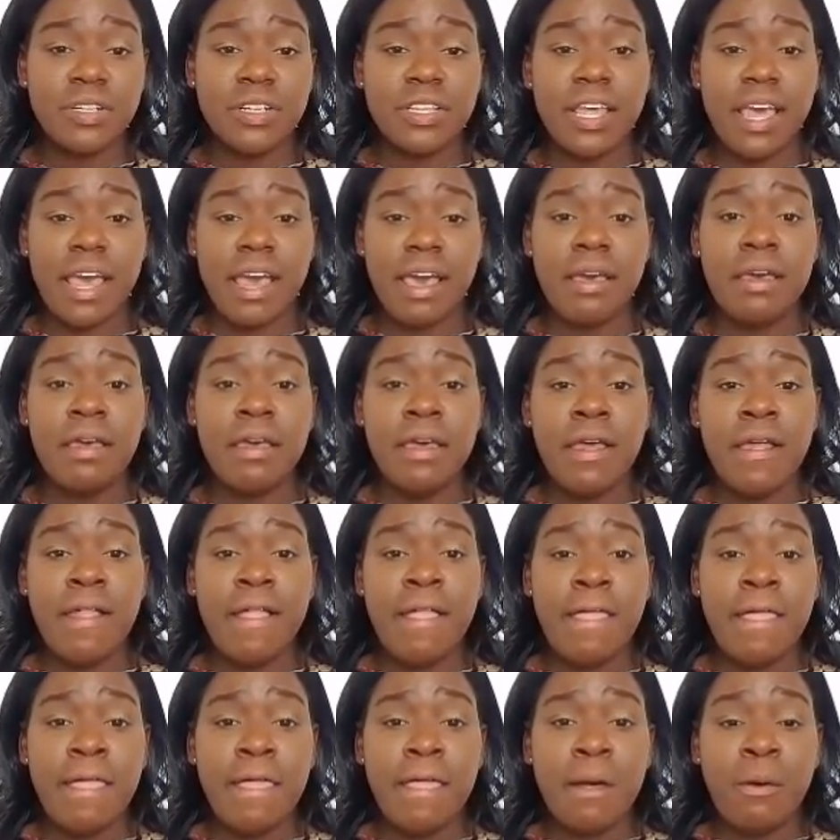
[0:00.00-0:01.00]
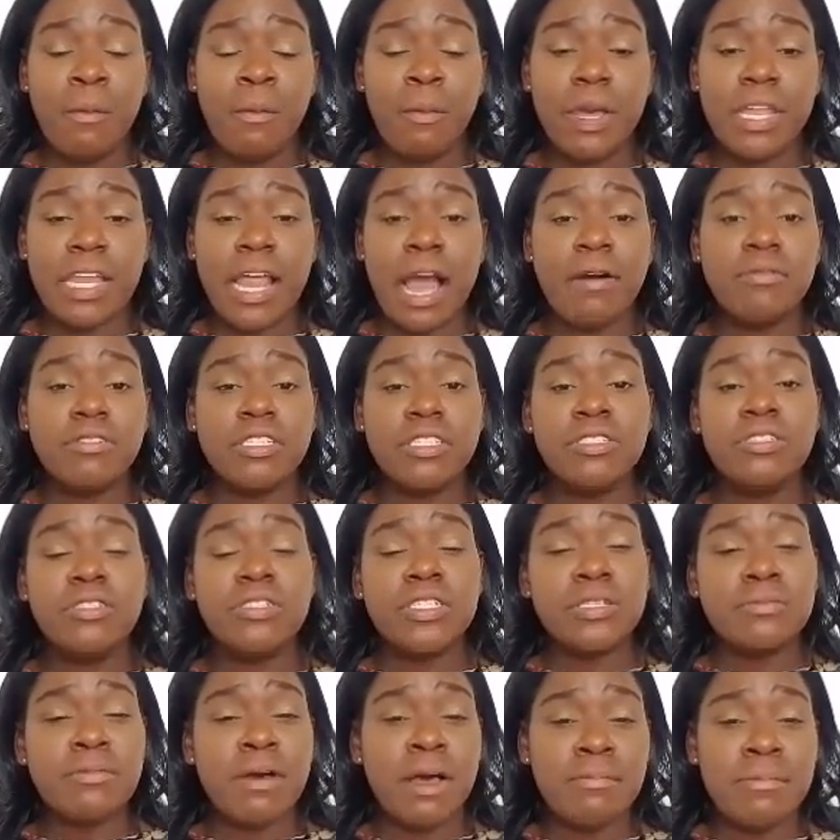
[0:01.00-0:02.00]
that when I was
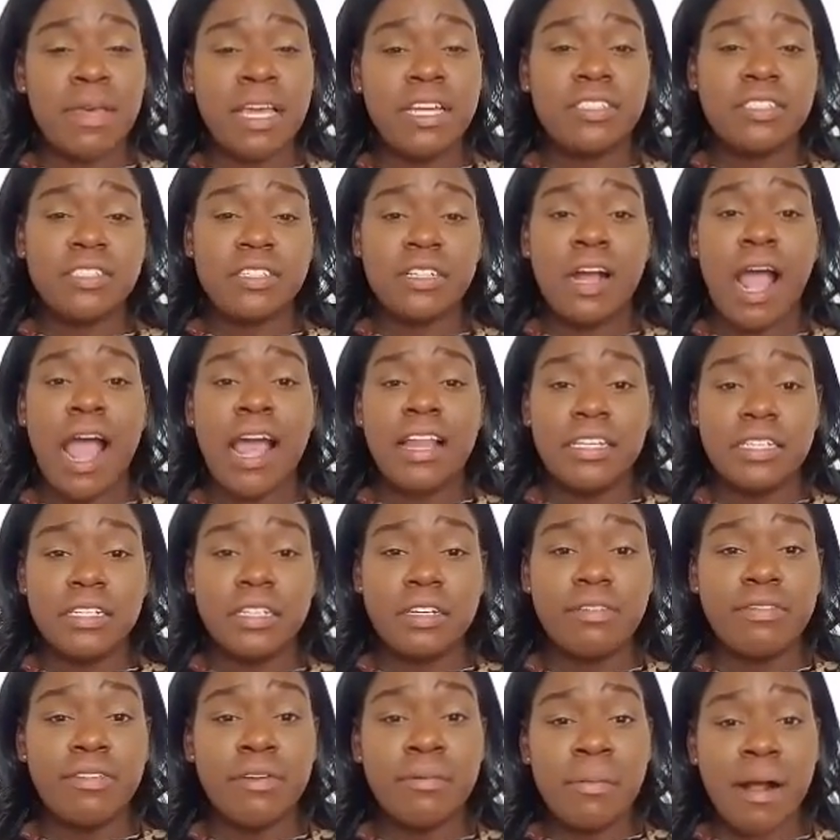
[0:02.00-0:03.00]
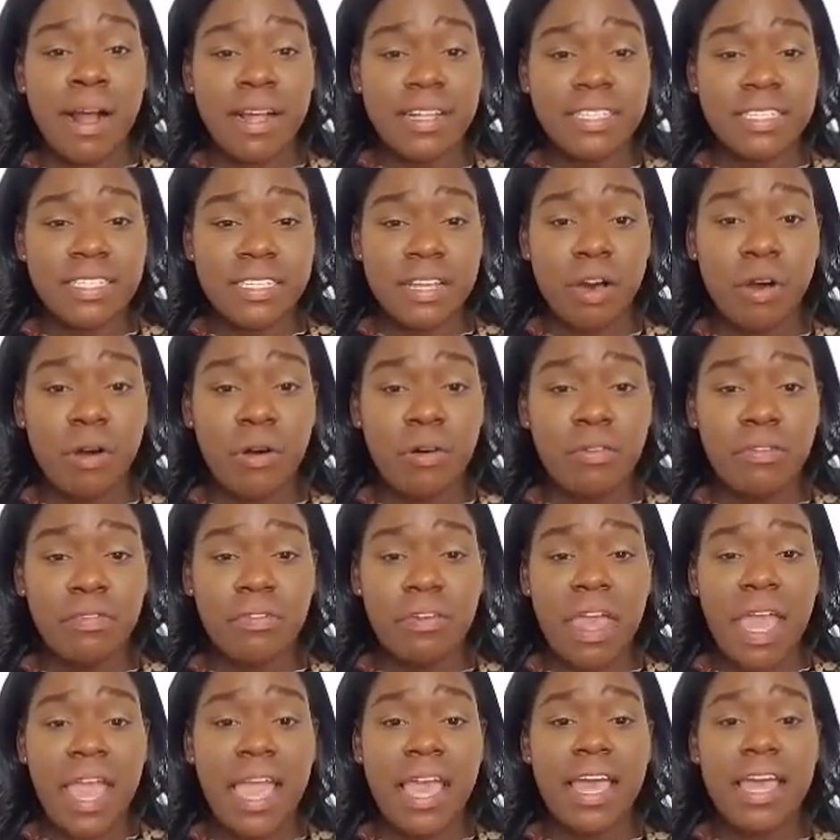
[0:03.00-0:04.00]
choosing my major, I did it for
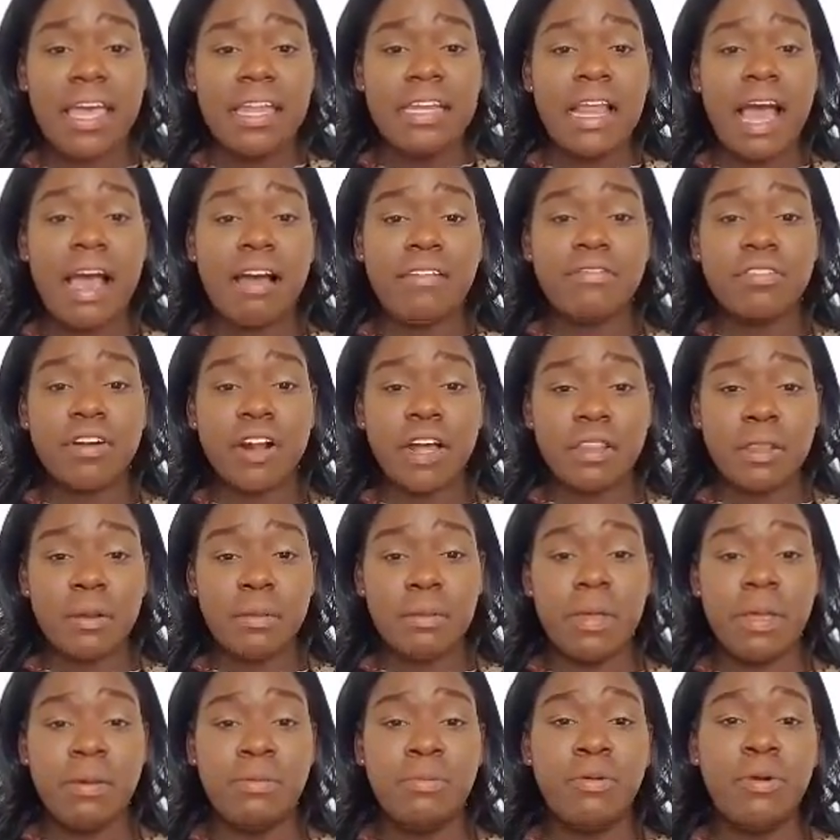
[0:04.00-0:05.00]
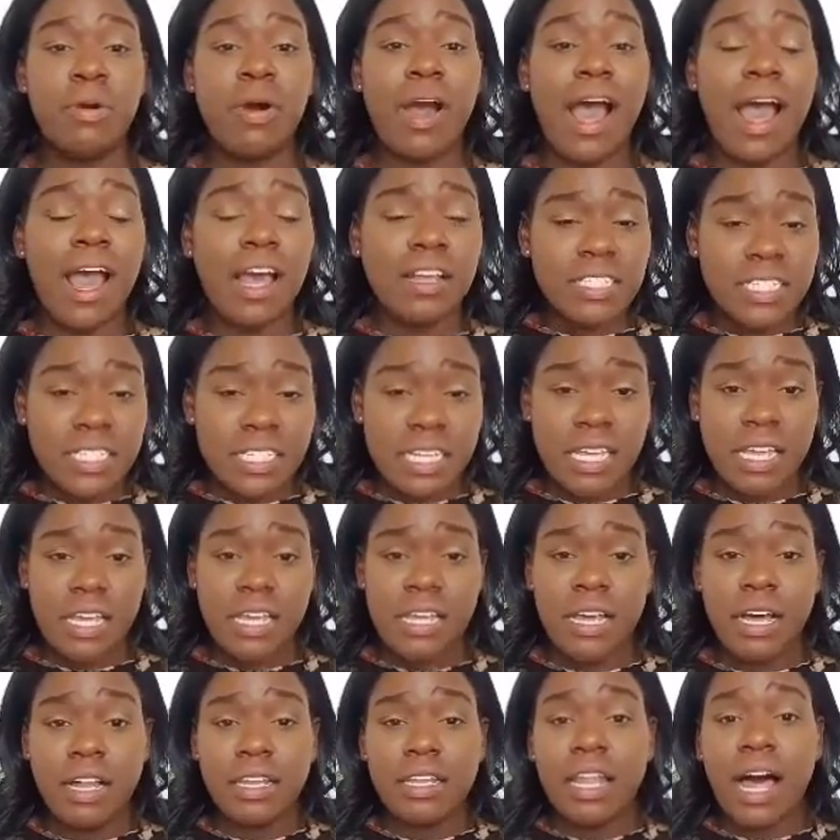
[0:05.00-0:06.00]
myself and not for other people. I
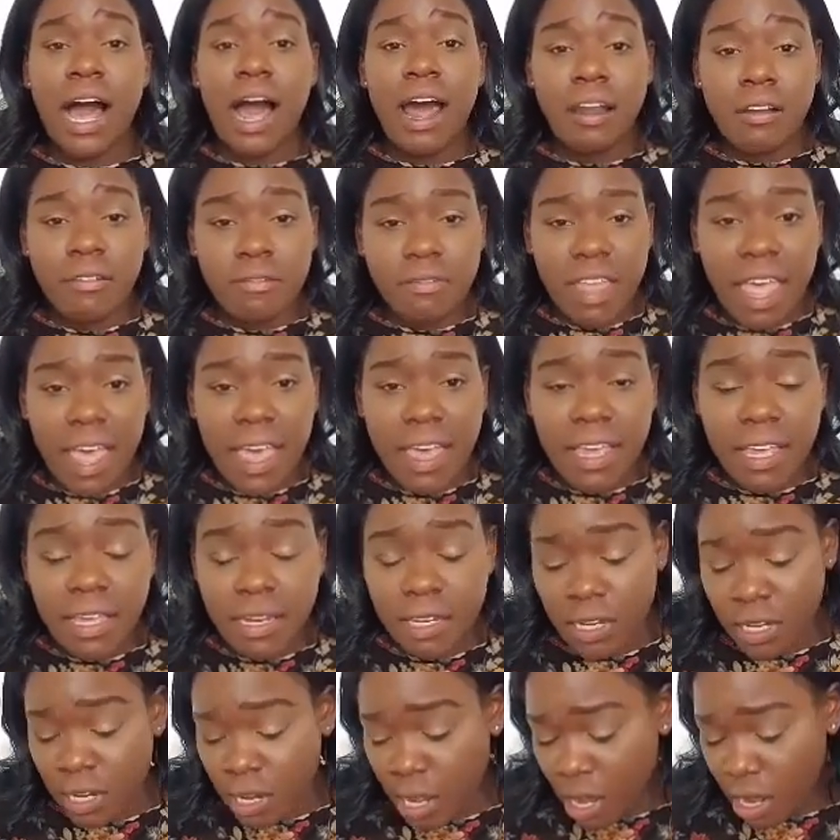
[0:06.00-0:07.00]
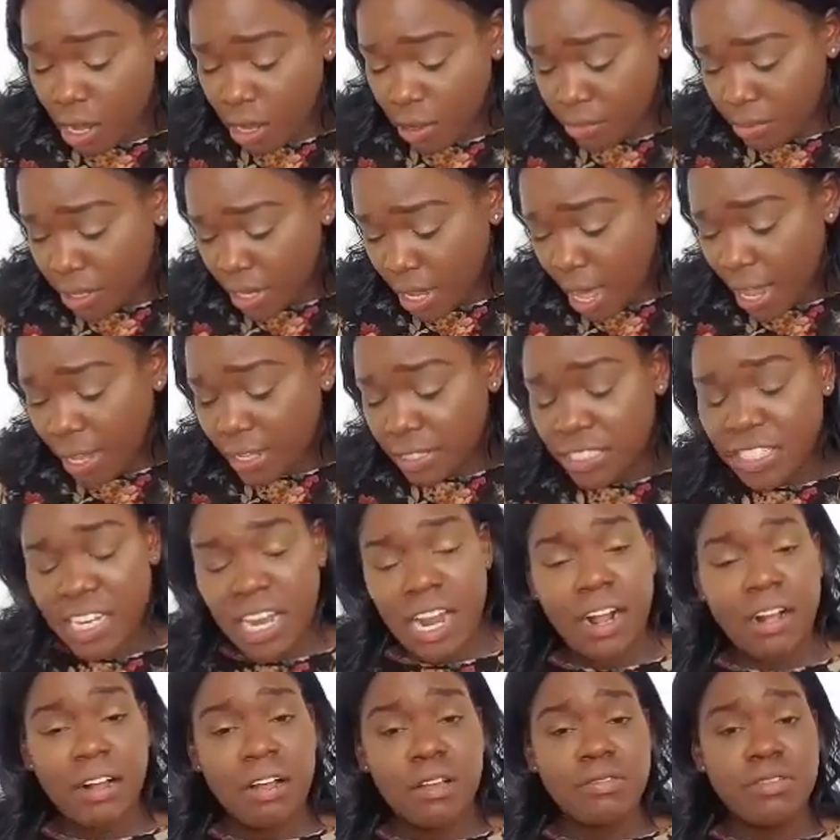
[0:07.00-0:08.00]
see a lot of that in the college
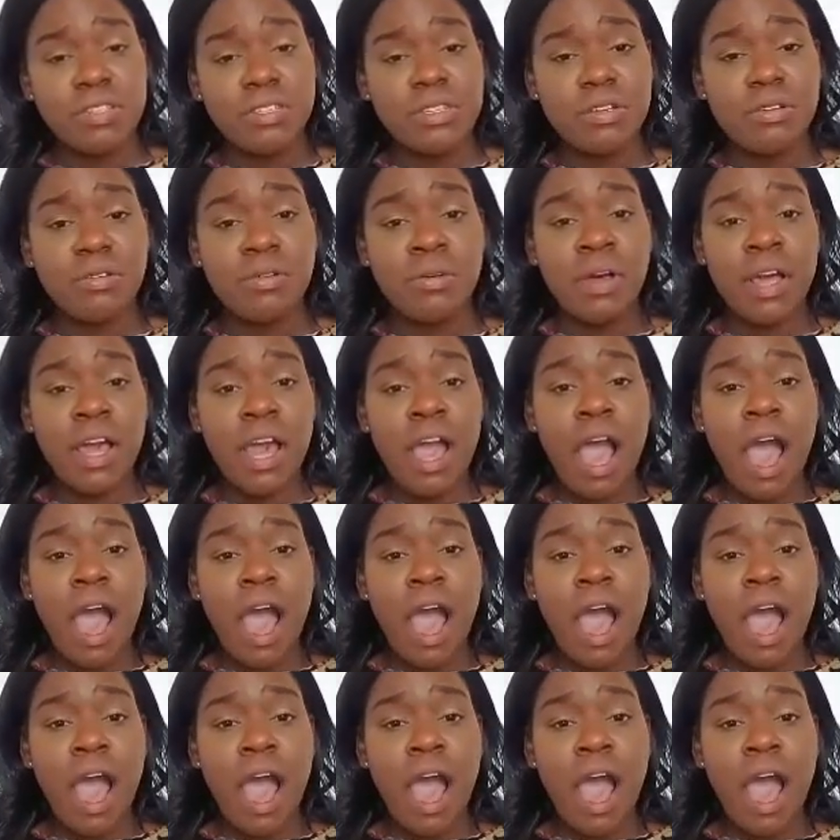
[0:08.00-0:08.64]
that I go to.